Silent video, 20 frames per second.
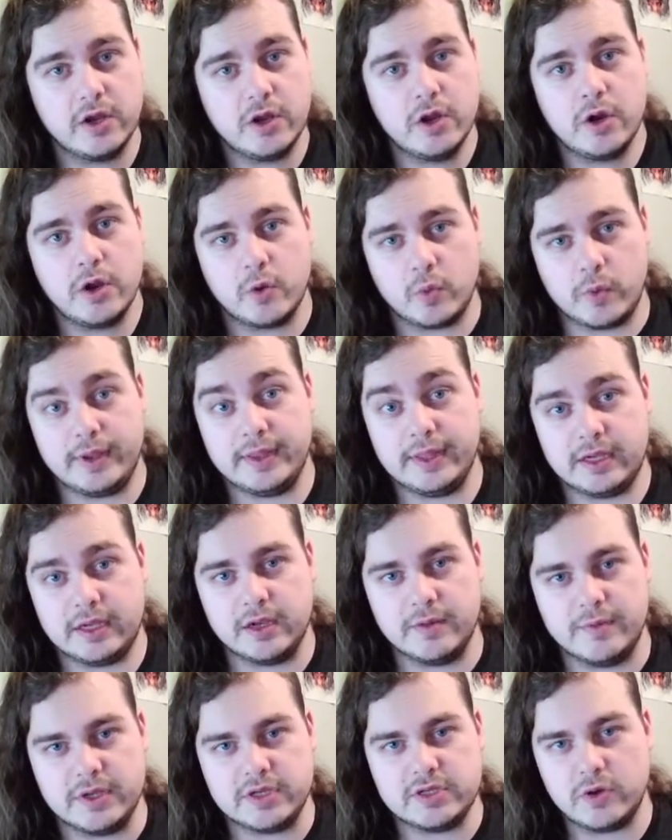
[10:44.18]
really
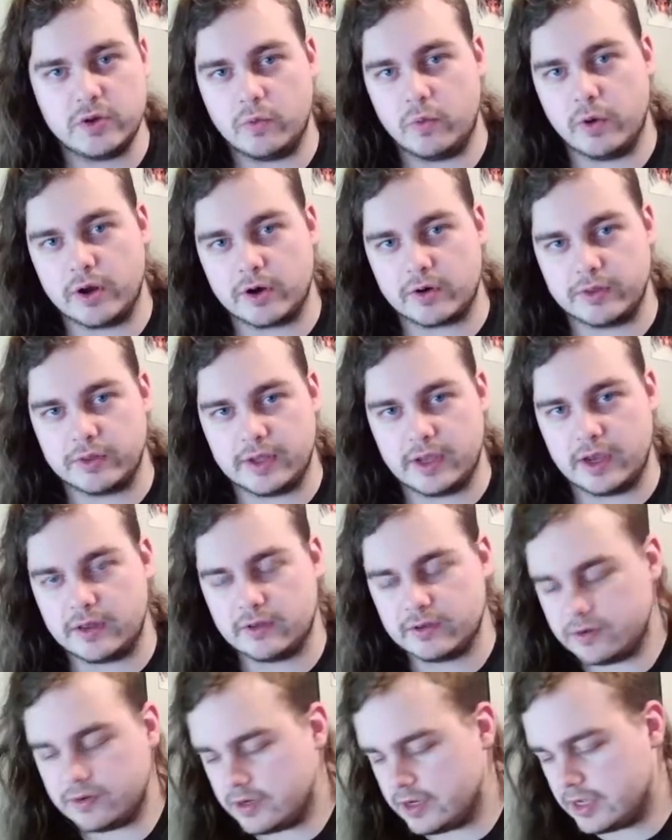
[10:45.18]
commit to one or the
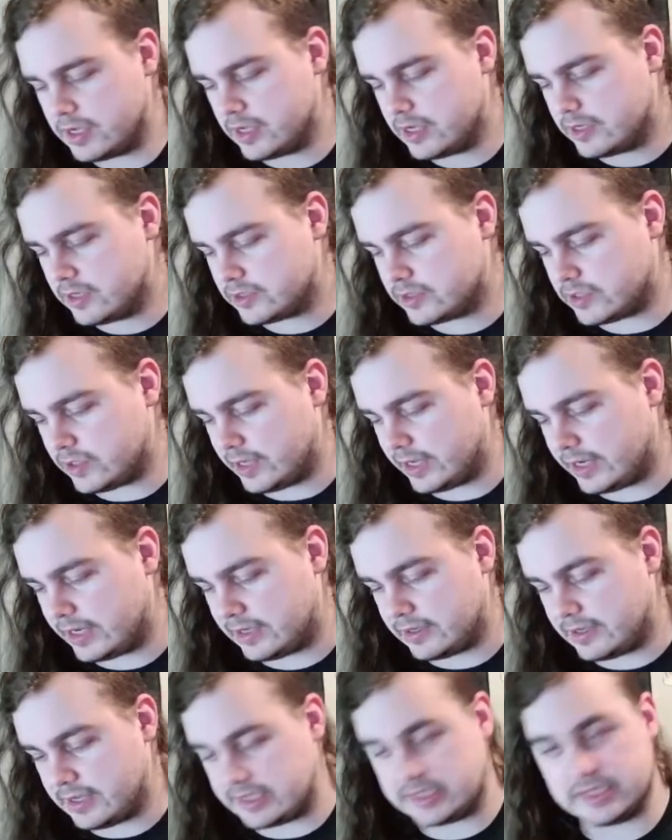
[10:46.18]
other. So like
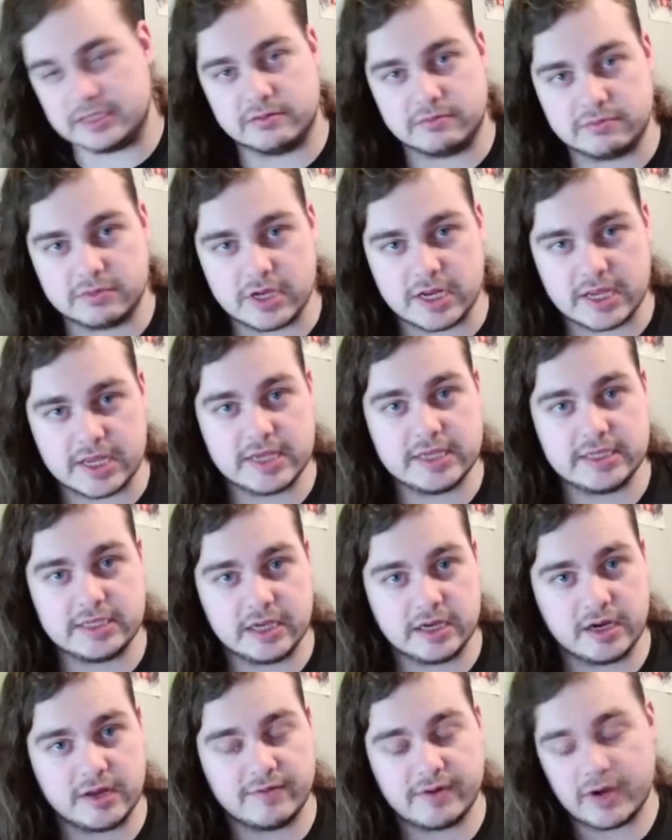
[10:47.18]
it's a easy
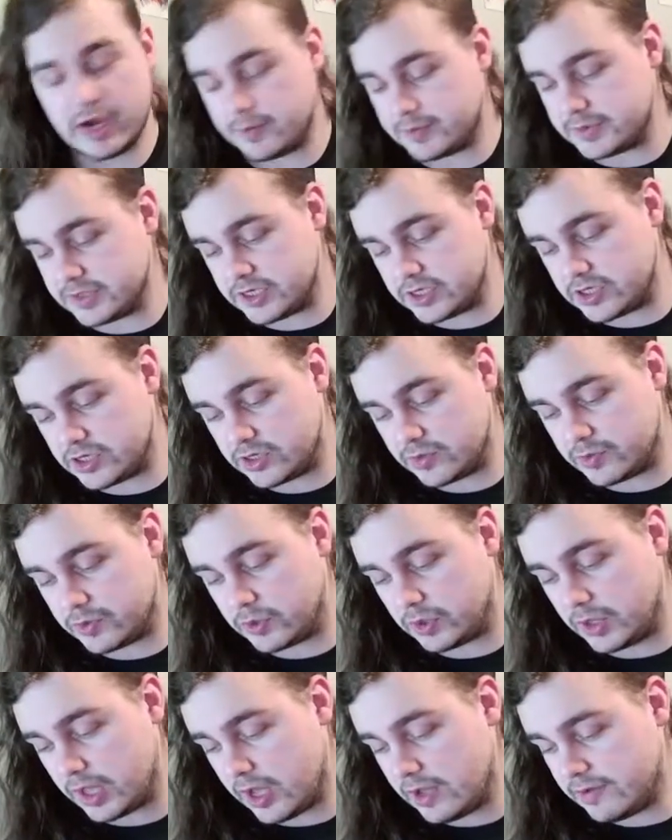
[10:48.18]
enough composition to pull
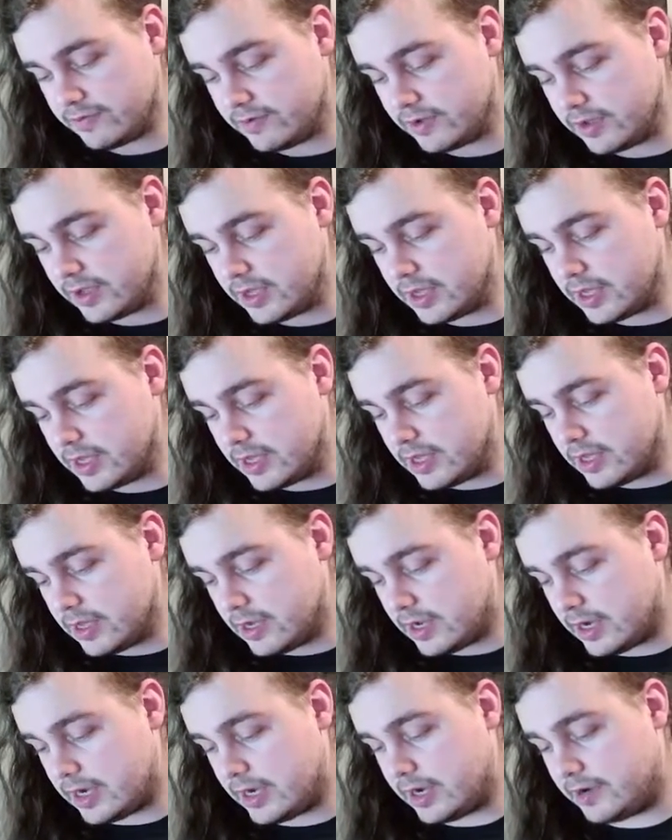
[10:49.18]
off.
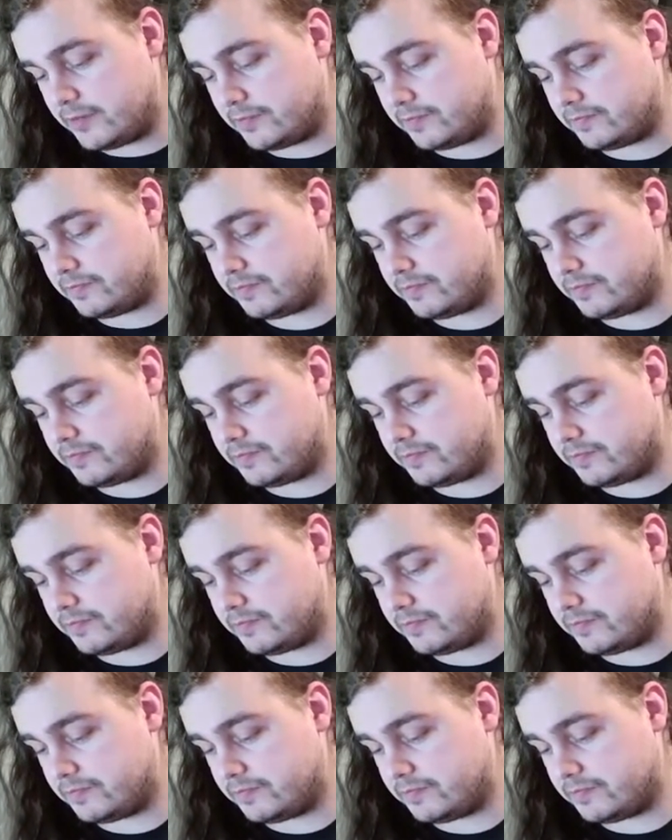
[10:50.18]
Um,